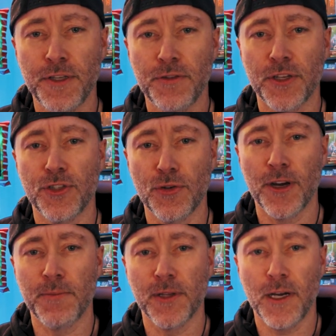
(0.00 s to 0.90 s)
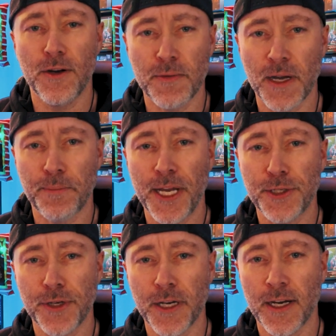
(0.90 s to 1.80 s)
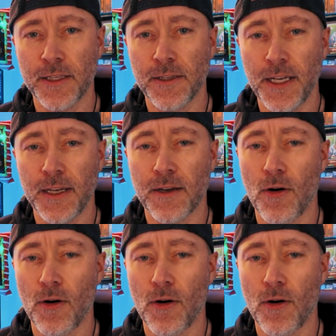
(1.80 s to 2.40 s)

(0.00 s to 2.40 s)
you can join below at my Patreon link